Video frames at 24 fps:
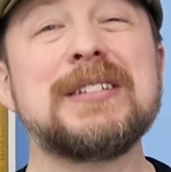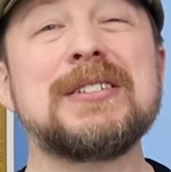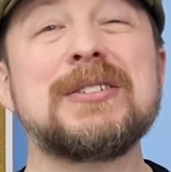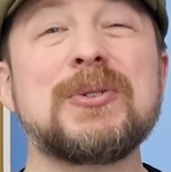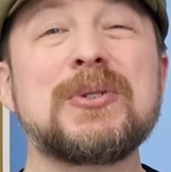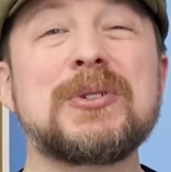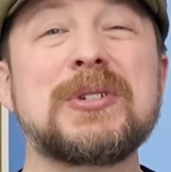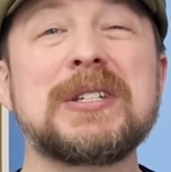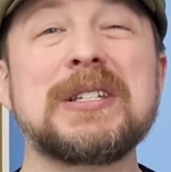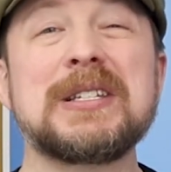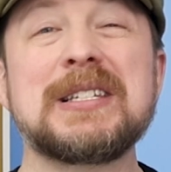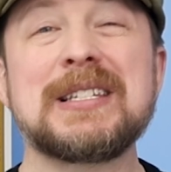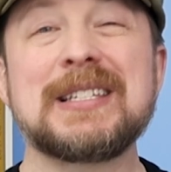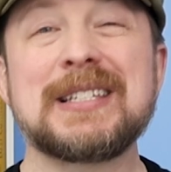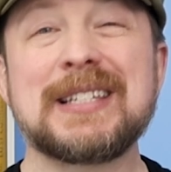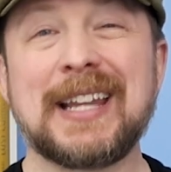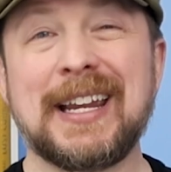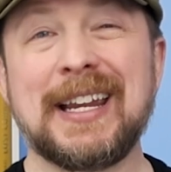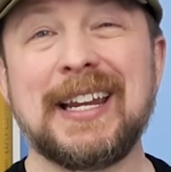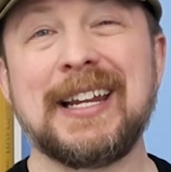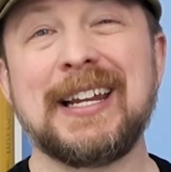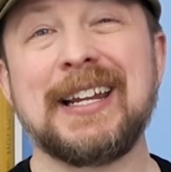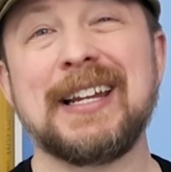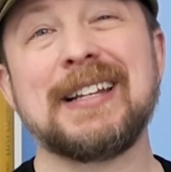So
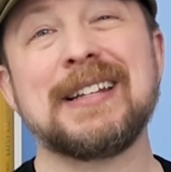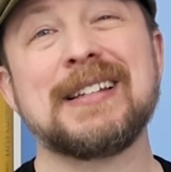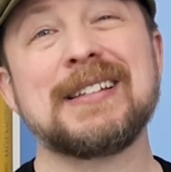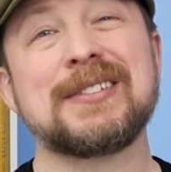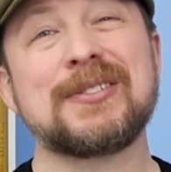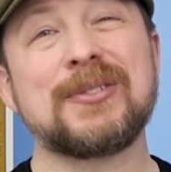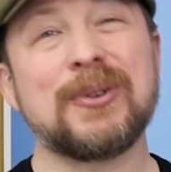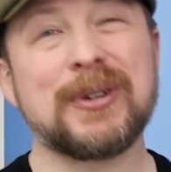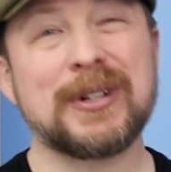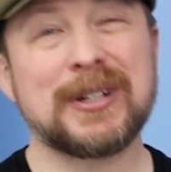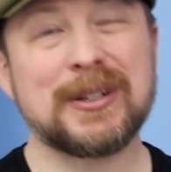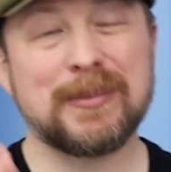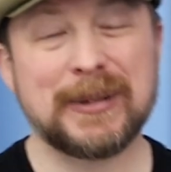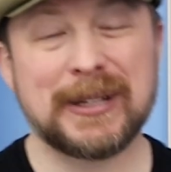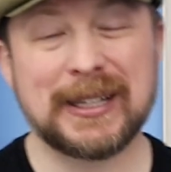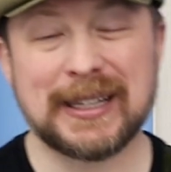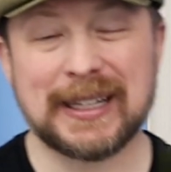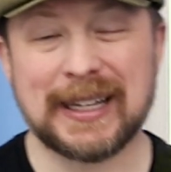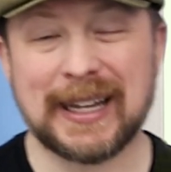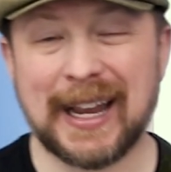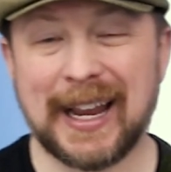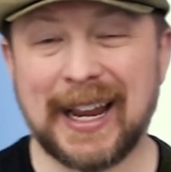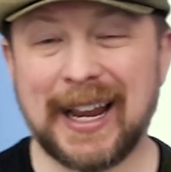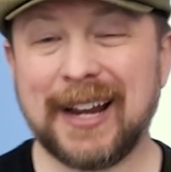sustain is going to be
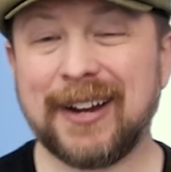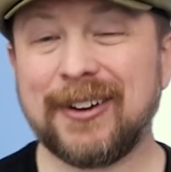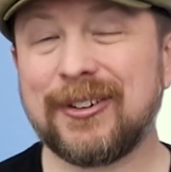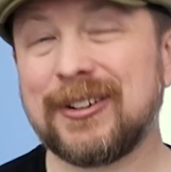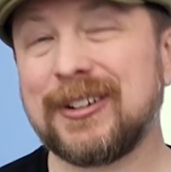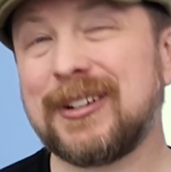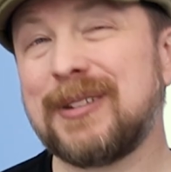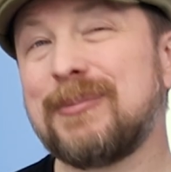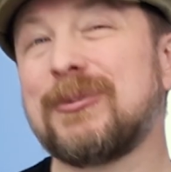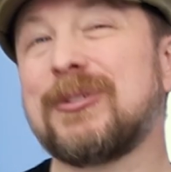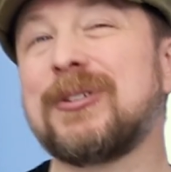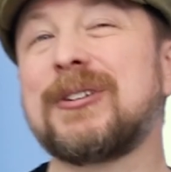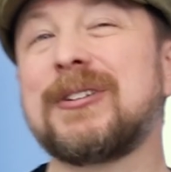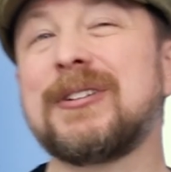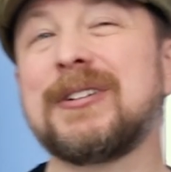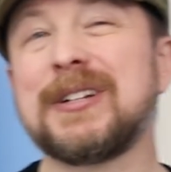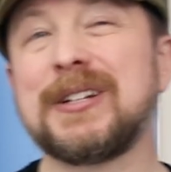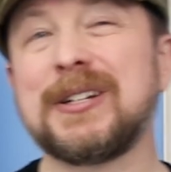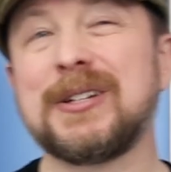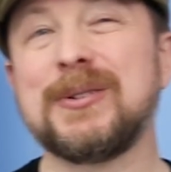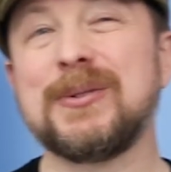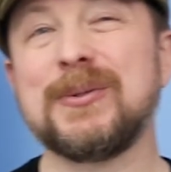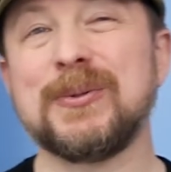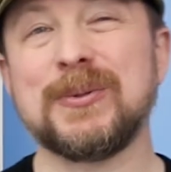the acronym we're going to
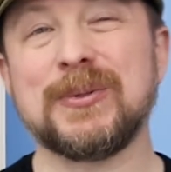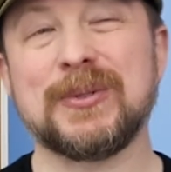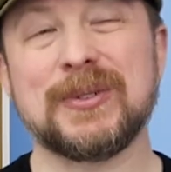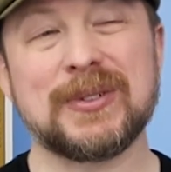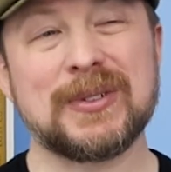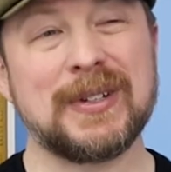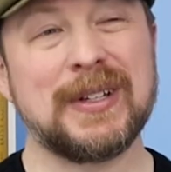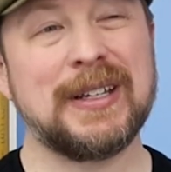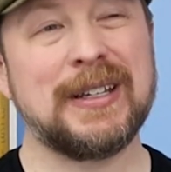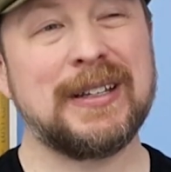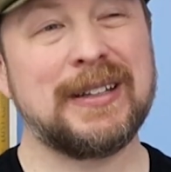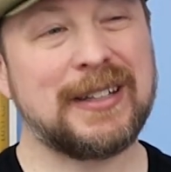use,